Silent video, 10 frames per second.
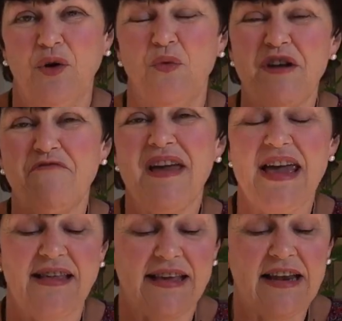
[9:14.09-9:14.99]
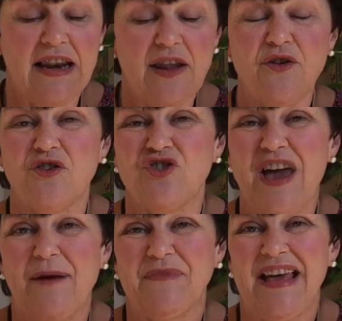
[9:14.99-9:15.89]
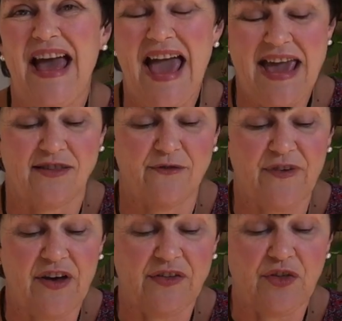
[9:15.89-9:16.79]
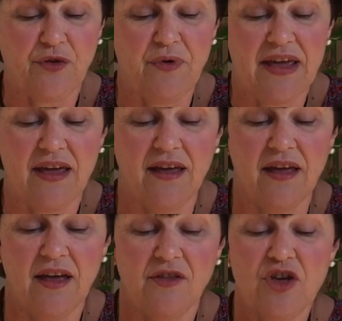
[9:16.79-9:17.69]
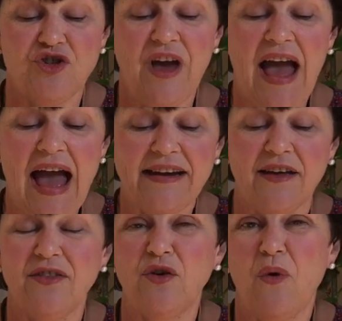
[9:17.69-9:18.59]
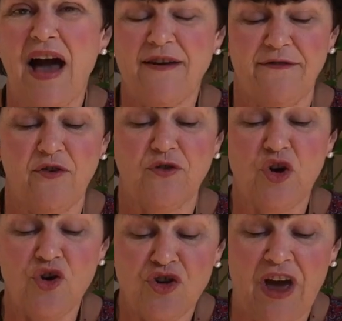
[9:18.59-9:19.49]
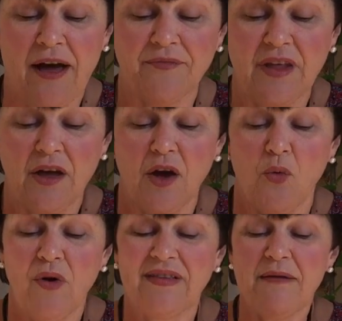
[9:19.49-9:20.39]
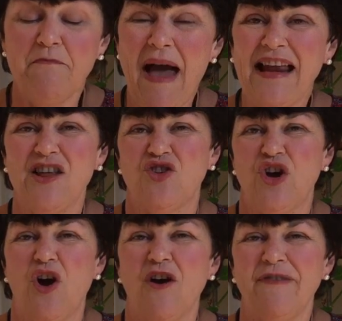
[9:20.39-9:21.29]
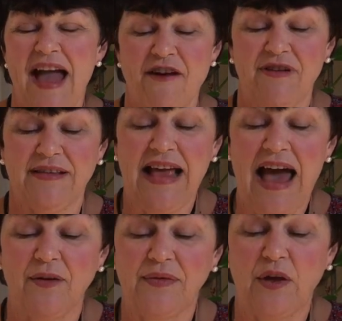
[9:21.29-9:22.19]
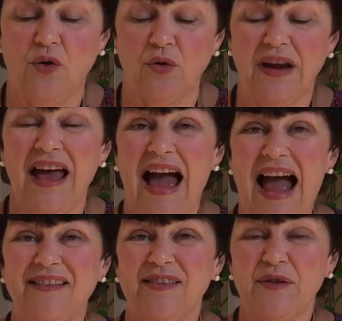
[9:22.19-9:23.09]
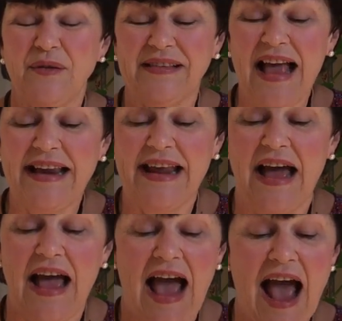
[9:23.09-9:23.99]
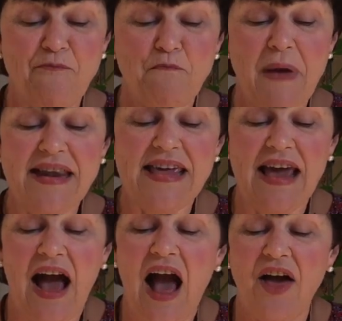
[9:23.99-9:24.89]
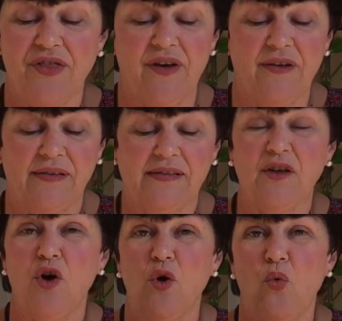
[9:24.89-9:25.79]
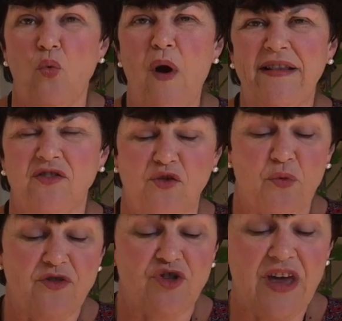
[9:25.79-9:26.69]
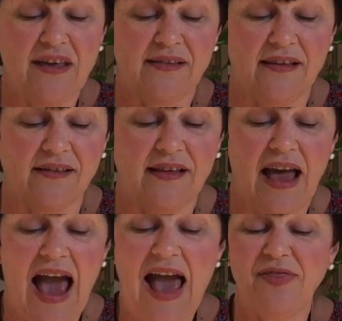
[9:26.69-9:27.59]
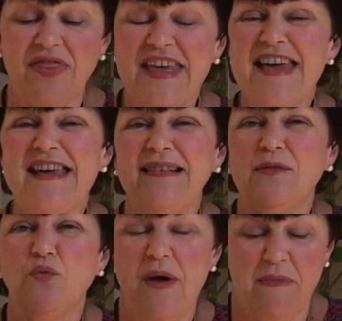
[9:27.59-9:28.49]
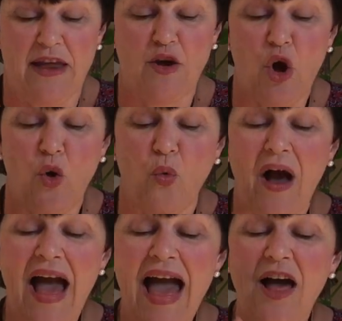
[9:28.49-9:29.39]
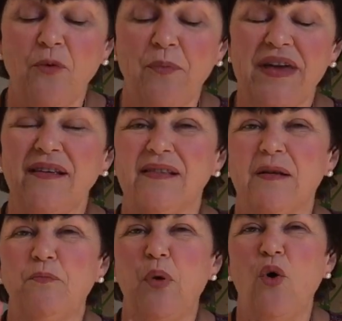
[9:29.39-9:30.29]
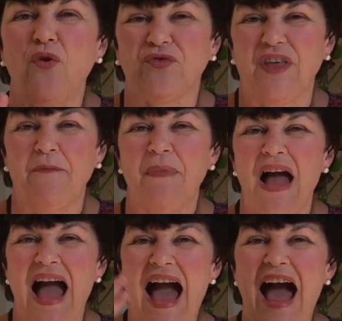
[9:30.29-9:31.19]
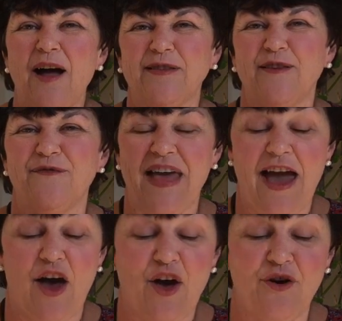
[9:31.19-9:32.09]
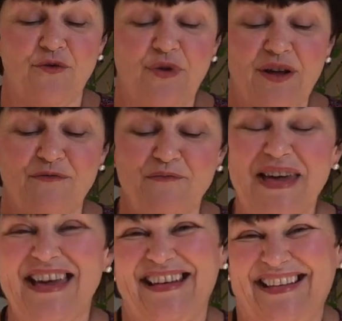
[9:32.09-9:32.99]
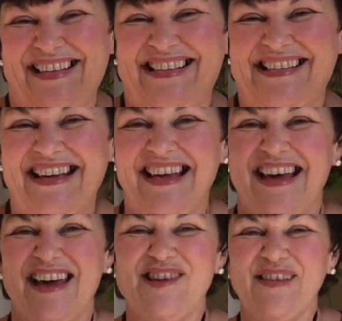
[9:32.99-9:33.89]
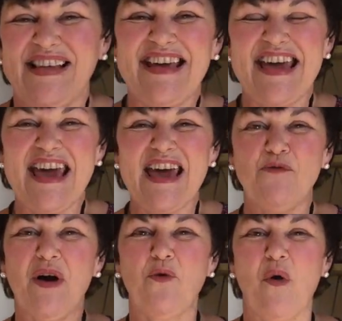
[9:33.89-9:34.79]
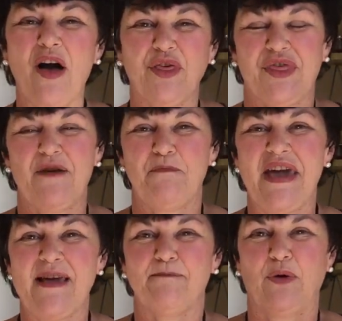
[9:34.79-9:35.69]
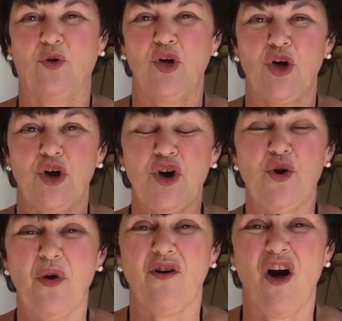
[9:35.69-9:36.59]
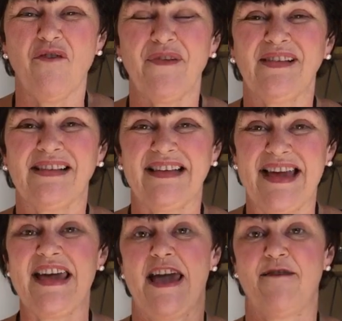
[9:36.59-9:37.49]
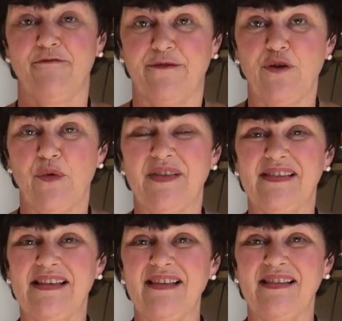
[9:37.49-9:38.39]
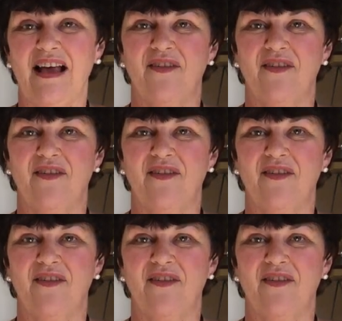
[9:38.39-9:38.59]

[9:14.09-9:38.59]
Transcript: We read in Luke chapter 8 verse 3 that Johanna, the wife of Cusa, was the manager of Herod's household, and Susanna and many others went with Jesus, and these women were helping support them out of their own means. And you see, here were wealthy people who were obviously influencers.